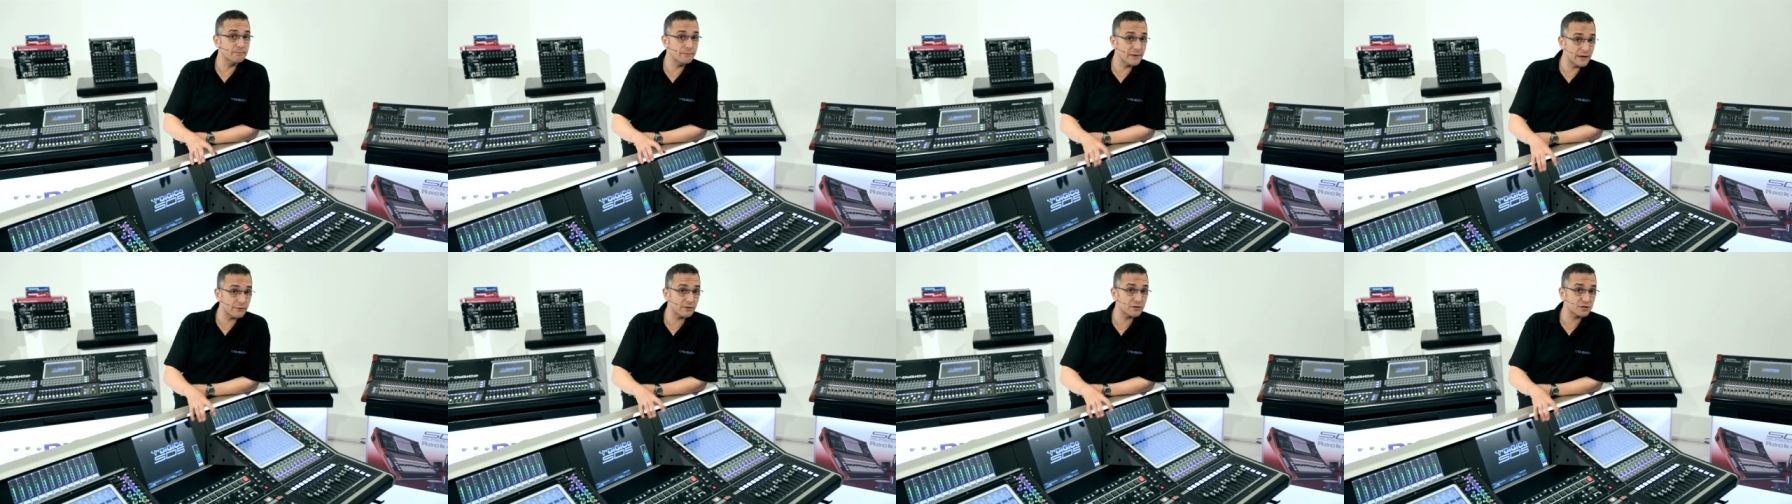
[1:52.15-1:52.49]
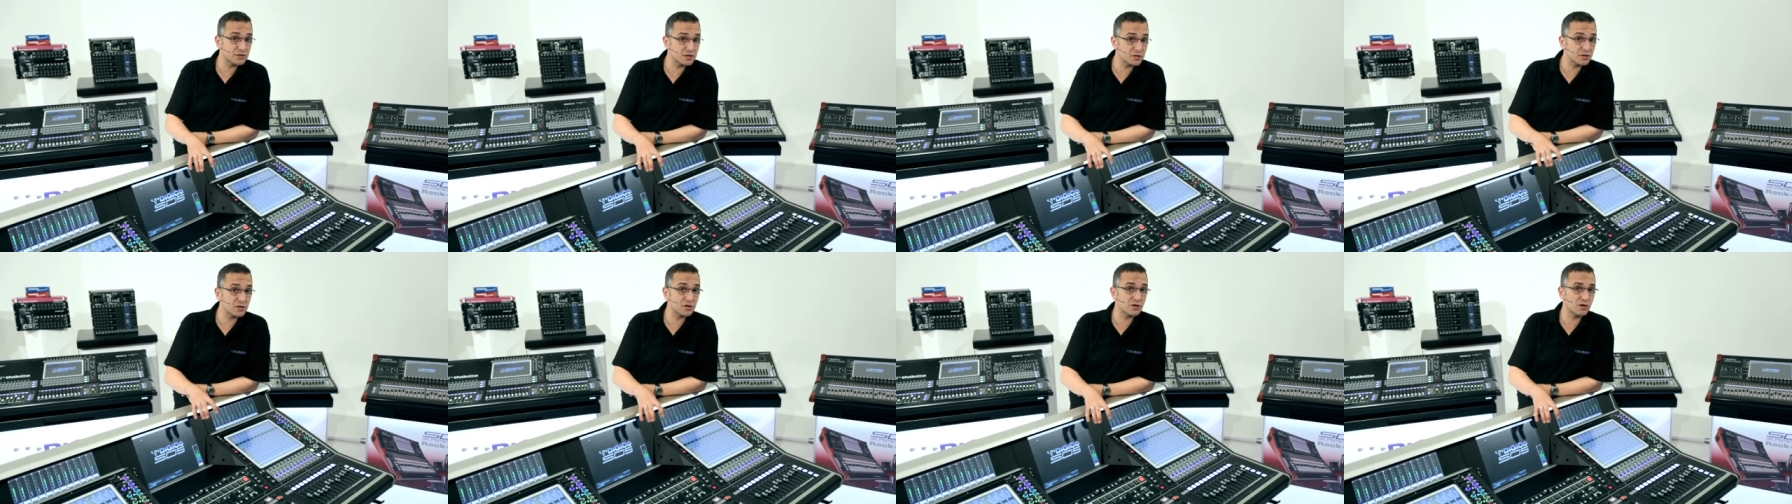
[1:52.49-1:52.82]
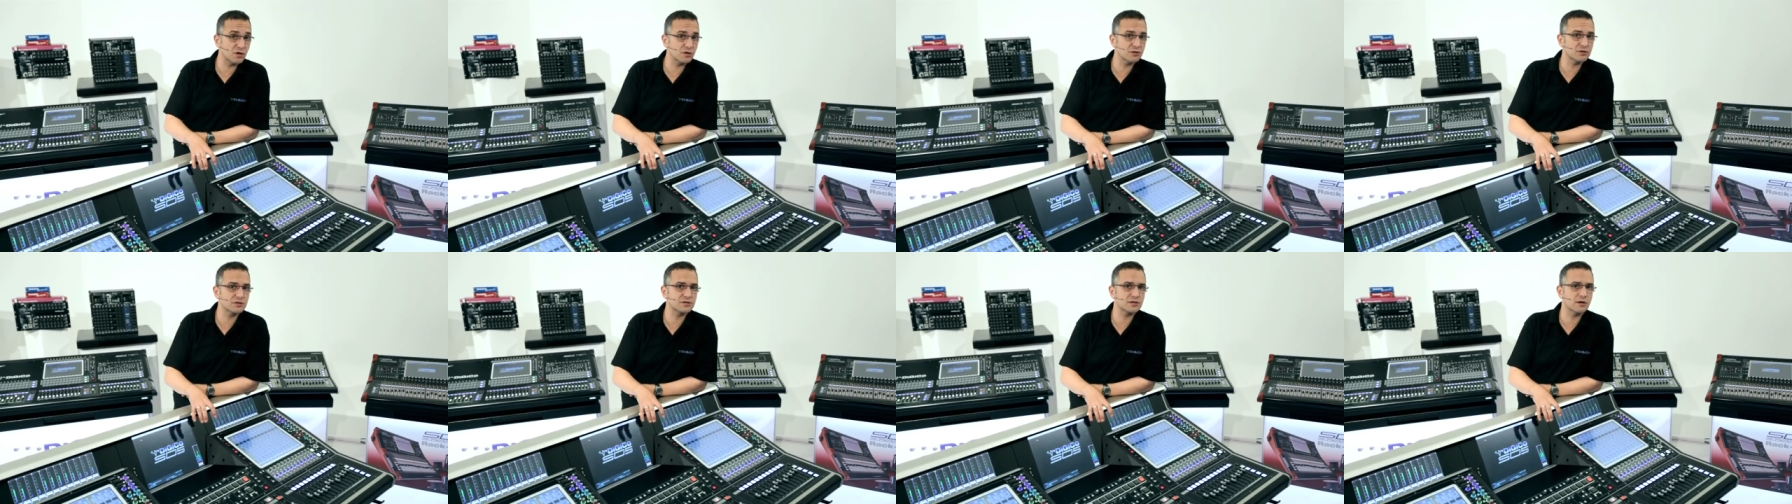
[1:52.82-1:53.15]
mirrored to the
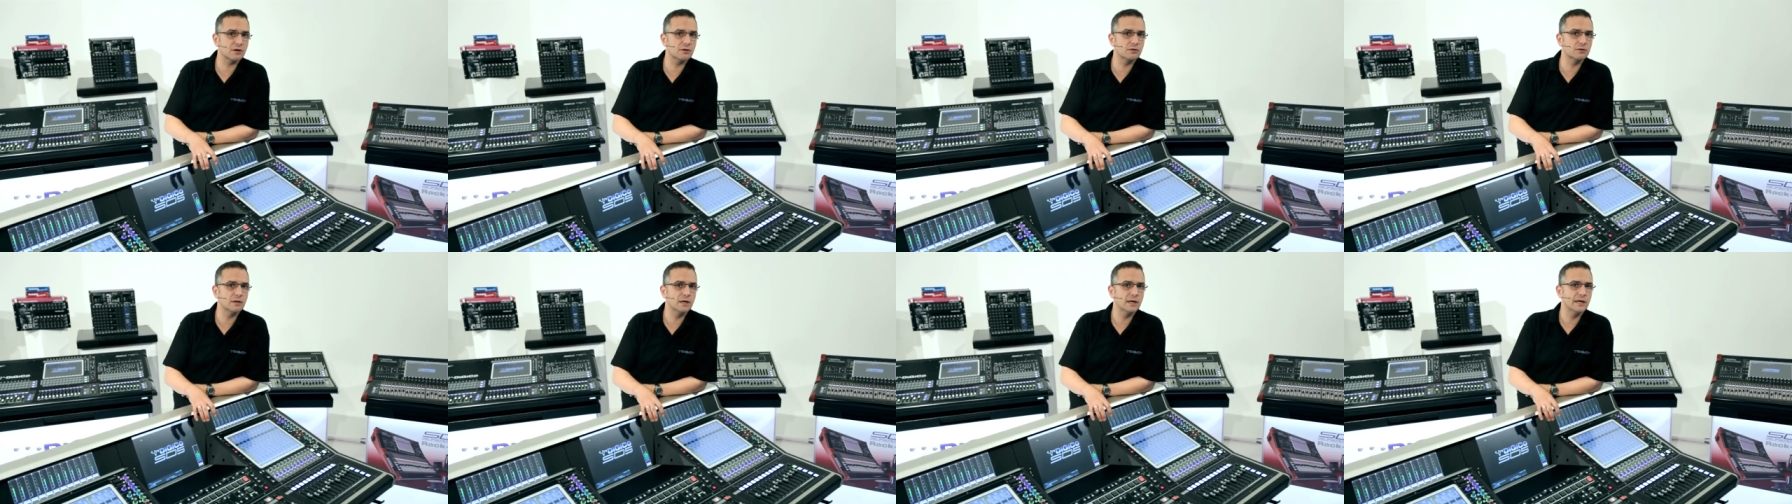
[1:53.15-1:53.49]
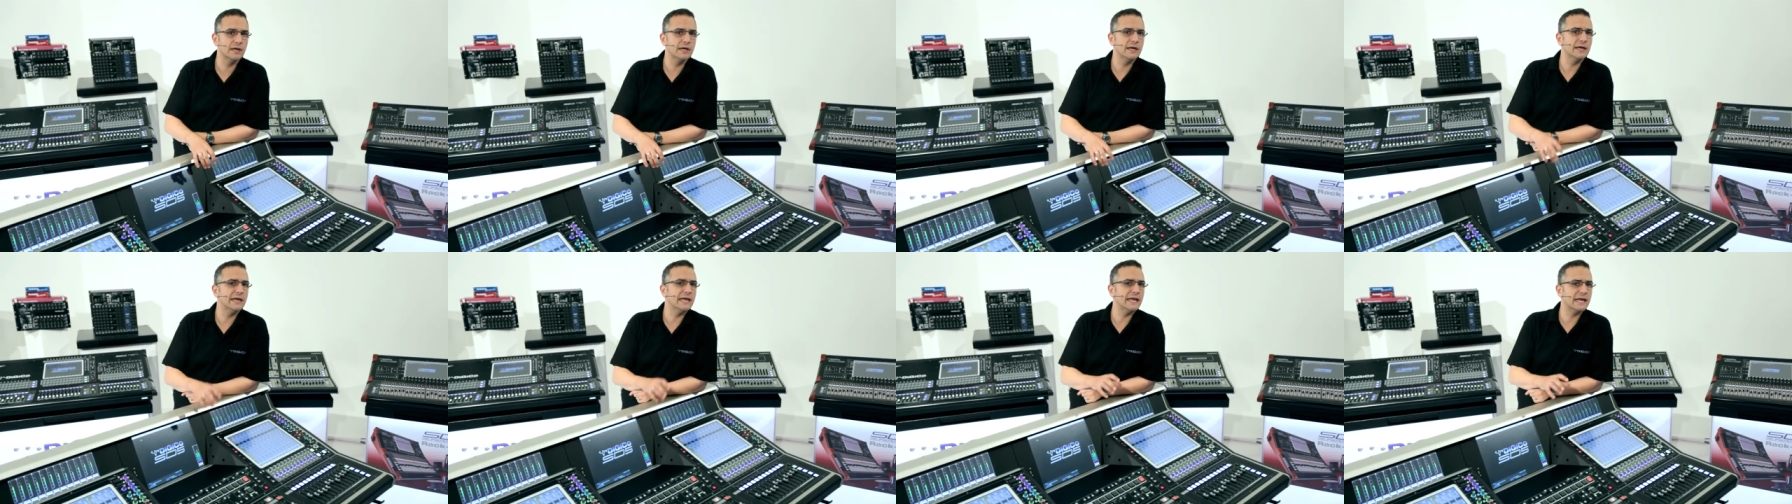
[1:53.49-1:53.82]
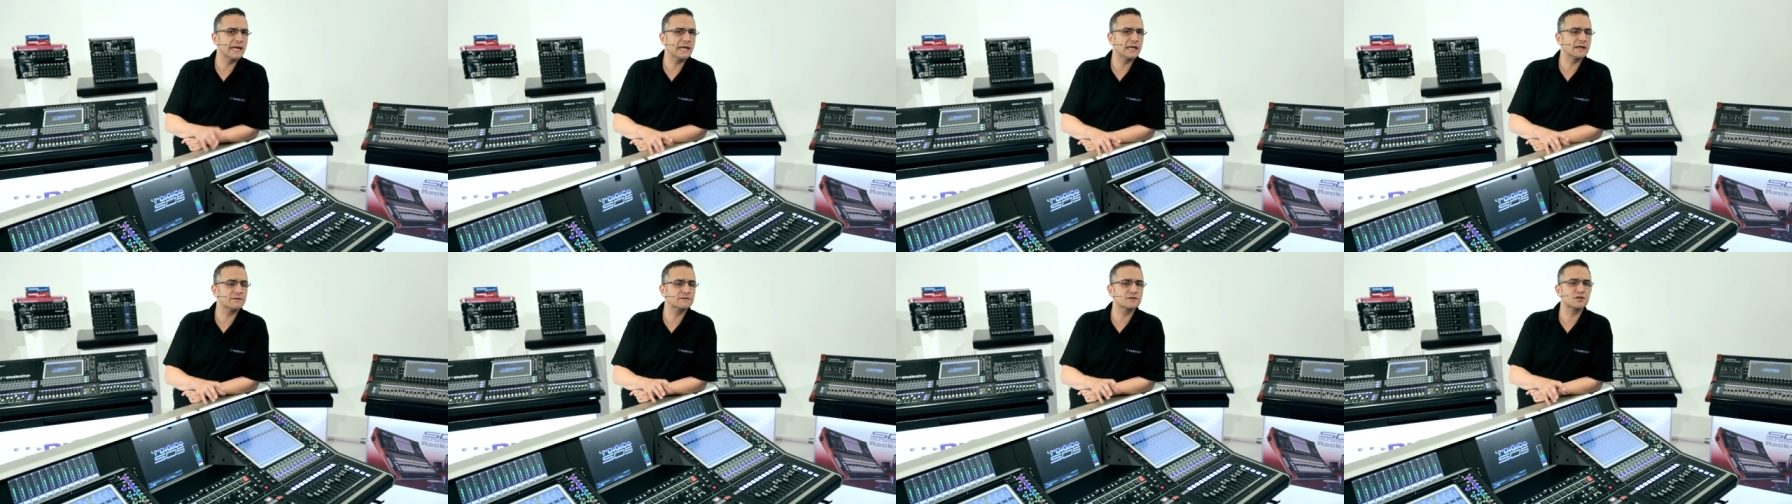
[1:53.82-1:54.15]
console,
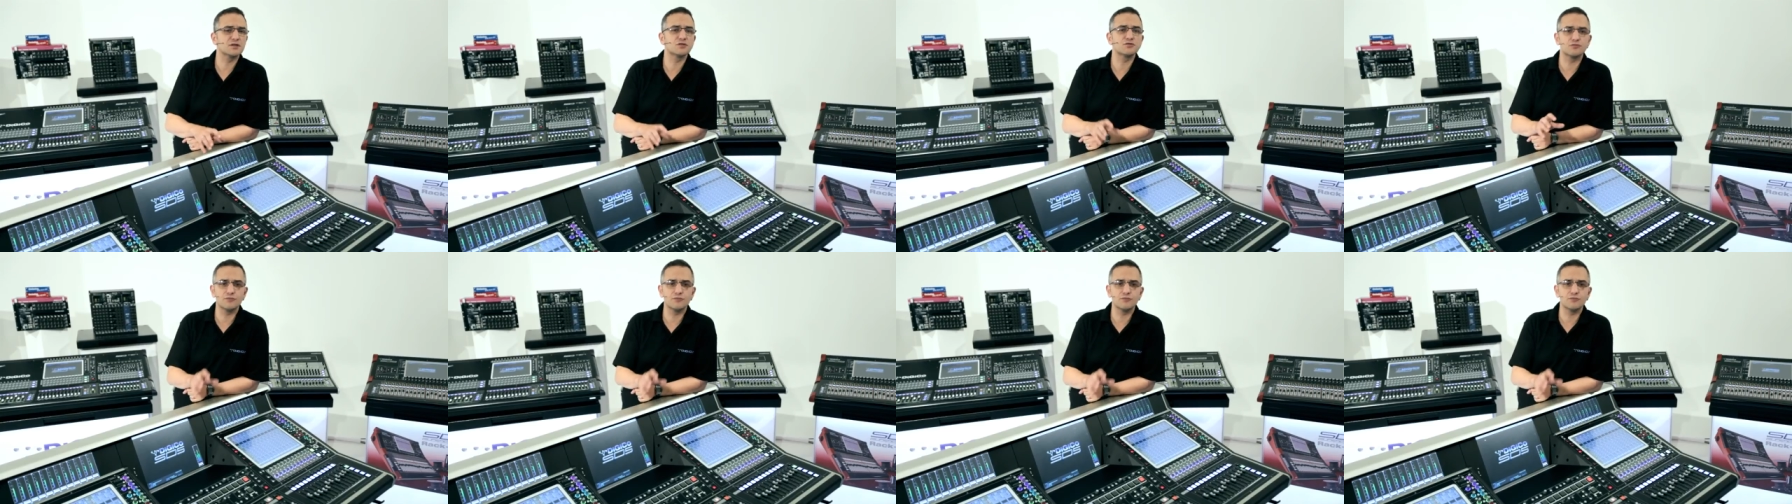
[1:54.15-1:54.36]
it gives us